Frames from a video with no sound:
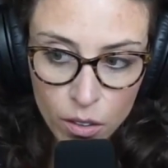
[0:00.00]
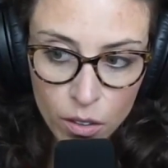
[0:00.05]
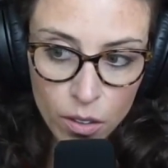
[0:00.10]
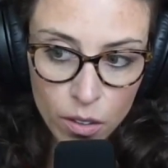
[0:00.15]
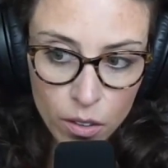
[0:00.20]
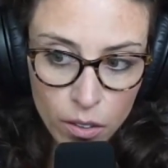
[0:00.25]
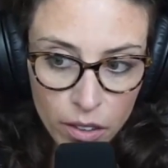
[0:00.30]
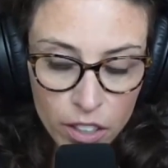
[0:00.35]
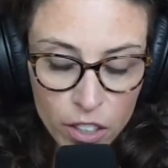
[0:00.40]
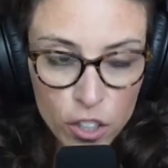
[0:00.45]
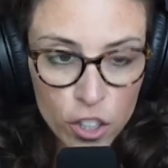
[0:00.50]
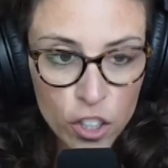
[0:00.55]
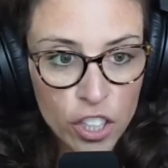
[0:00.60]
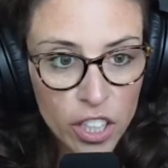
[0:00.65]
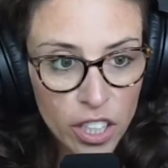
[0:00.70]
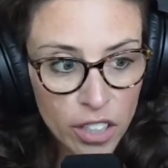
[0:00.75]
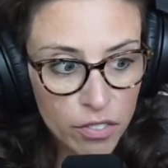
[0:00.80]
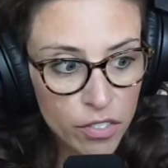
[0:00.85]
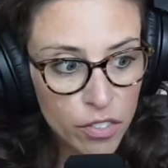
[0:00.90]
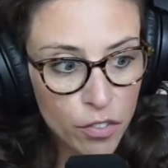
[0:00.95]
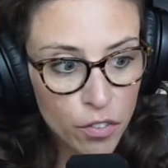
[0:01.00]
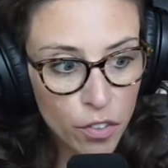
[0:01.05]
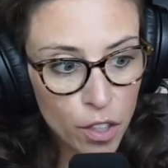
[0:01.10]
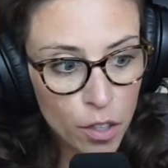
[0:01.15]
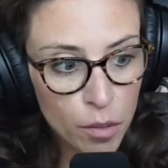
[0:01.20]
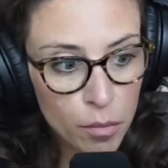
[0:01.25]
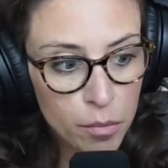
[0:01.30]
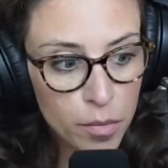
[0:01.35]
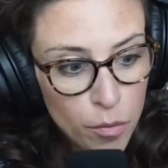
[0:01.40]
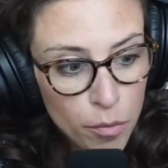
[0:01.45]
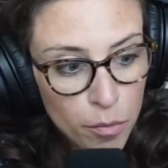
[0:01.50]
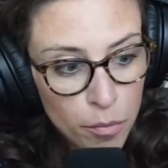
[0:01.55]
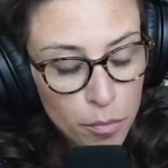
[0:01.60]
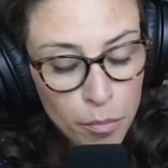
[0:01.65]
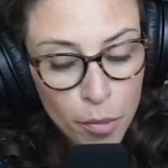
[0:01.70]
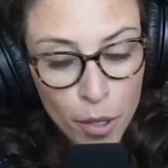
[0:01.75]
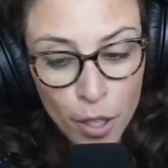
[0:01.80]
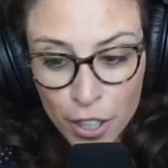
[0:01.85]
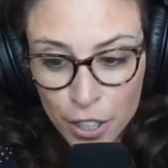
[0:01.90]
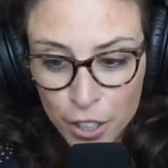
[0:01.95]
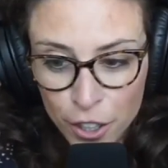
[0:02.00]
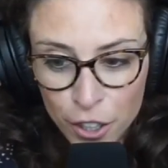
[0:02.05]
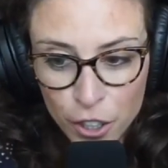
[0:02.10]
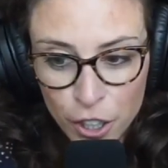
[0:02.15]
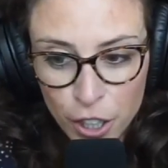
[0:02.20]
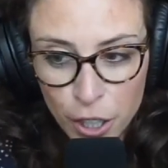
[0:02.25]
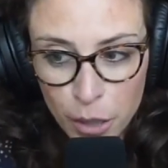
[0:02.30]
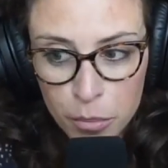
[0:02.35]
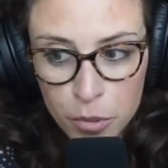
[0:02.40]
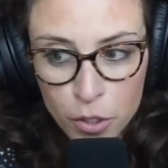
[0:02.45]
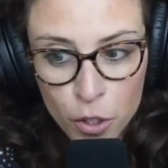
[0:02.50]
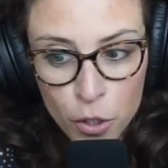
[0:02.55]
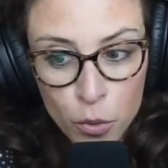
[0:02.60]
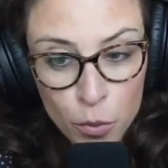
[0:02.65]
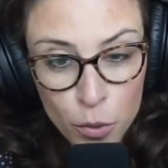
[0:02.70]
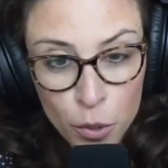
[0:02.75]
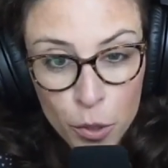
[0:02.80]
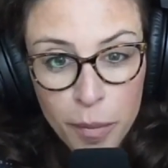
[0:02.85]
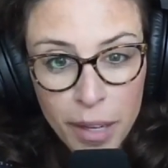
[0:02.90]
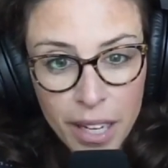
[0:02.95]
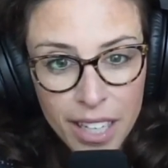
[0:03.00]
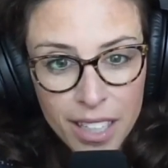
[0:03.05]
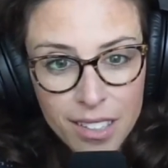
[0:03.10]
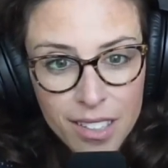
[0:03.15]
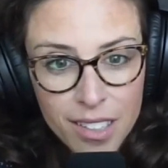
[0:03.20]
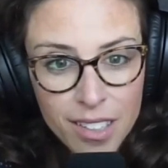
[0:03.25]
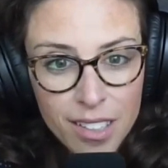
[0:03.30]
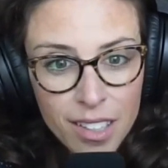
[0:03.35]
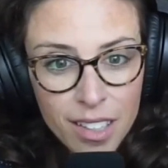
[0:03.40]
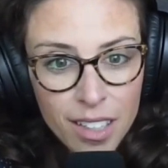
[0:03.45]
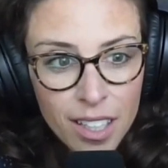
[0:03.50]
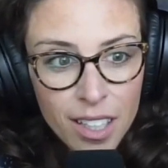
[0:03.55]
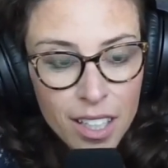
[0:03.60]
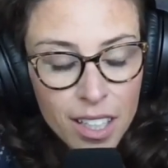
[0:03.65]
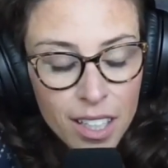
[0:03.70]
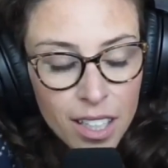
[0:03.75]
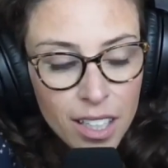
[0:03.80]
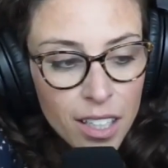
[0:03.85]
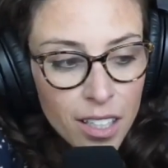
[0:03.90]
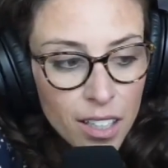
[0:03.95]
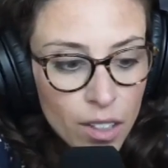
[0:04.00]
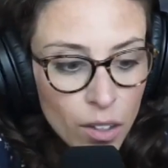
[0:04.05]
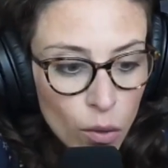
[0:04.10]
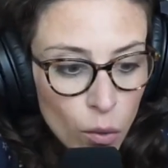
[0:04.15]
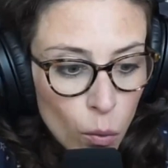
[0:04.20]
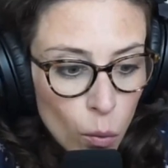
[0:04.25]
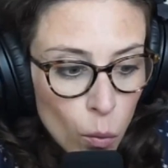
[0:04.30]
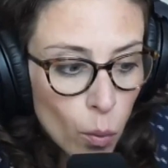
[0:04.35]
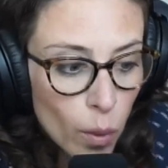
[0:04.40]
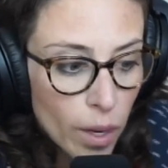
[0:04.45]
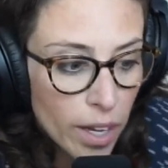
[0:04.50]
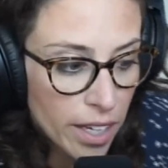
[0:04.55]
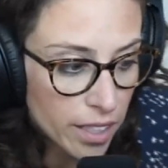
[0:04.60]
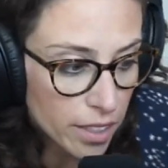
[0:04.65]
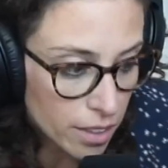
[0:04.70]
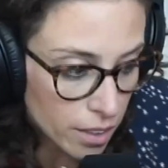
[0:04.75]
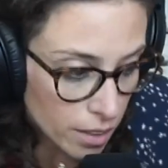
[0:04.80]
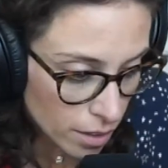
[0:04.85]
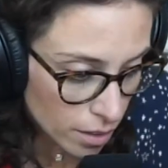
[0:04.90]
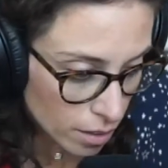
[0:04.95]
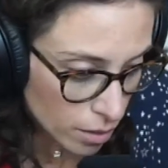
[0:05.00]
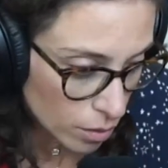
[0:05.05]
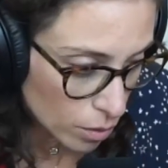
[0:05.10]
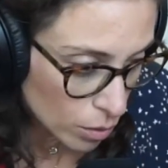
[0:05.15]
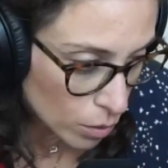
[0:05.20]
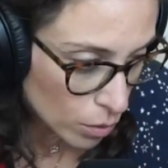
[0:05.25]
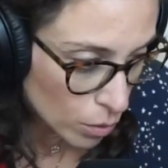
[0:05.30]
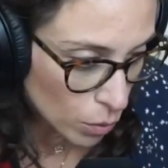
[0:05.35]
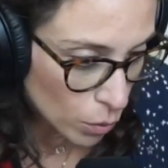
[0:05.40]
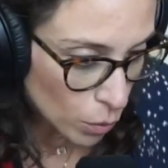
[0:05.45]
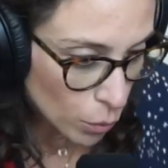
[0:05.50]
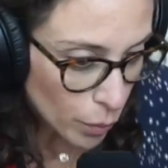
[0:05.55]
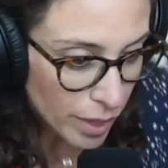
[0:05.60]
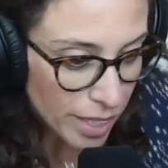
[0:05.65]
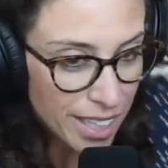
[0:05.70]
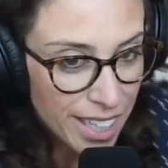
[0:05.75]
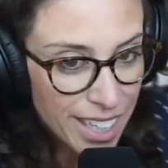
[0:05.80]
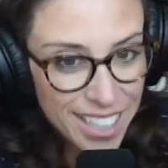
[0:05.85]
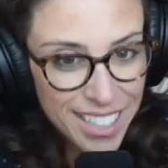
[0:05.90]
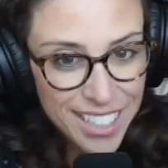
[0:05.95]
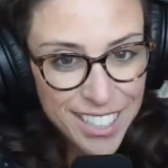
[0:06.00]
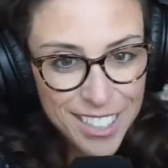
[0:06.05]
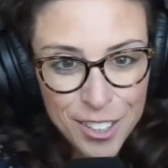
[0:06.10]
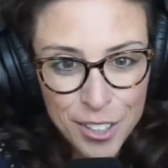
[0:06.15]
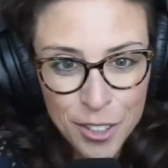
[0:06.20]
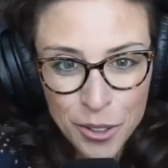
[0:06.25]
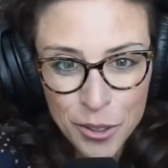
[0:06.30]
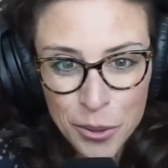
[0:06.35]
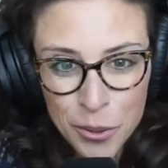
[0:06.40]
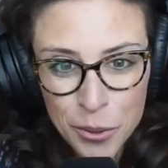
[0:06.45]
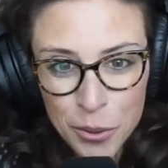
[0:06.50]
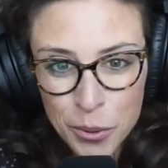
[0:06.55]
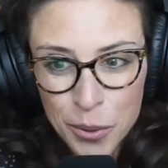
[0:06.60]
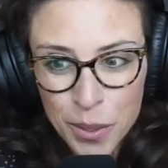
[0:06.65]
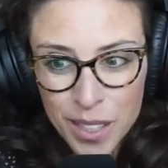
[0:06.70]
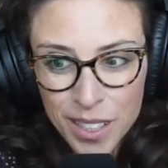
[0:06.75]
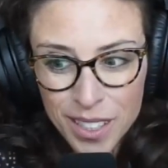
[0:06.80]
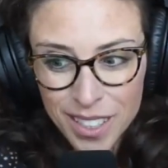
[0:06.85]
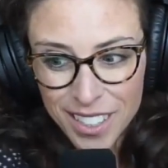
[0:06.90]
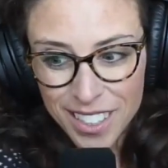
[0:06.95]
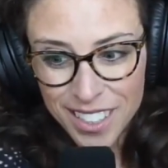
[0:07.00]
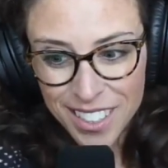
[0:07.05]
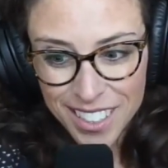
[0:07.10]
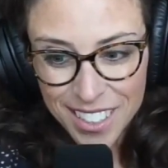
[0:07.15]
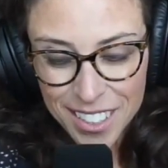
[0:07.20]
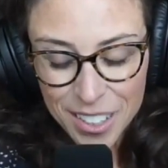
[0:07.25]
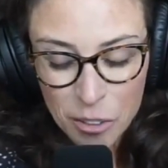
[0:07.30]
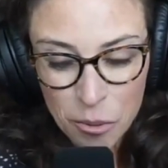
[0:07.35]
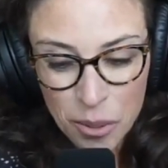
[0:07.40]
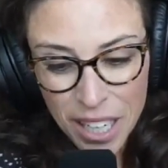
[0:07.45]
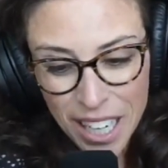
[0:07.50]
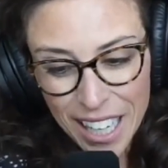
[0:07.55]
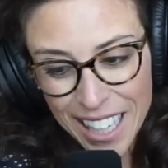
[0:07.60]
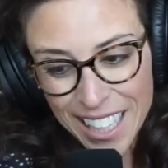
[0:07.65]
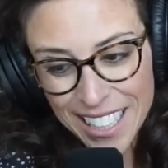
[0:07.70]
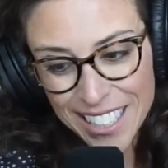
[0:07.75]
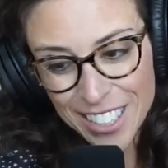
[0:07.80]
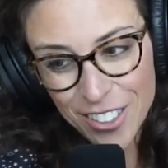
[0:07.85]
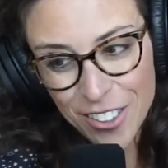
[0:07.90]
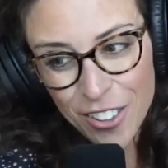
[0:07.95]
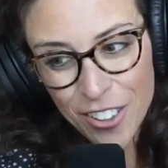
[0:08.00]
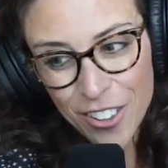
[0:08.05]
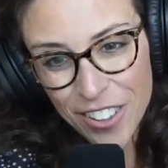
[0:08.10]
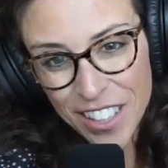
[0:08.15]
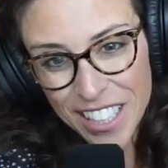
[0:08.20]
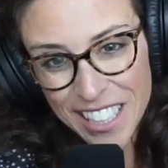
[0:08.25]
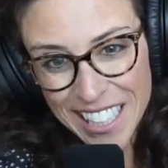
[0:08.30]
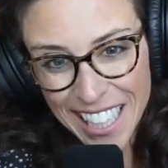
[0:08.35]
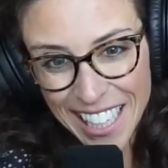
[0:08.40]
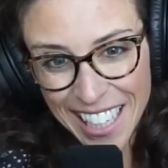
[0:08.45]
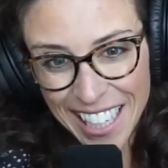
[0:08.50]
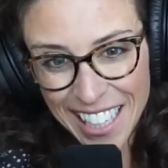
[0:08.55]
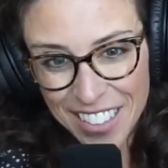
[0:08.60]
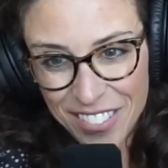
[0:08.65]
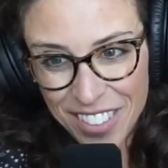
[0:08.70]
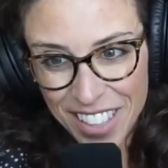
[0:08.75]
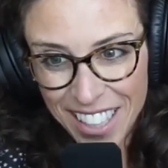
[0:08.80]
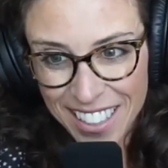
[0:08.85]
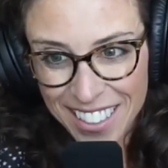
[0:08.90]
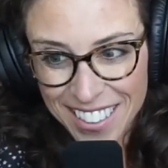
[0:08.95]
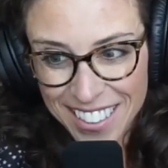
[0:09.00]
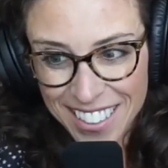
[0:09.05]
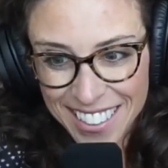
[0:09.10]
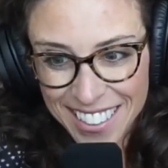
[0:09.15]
the shift from partnership to roommates, when we get into what I like to call the decade of hell.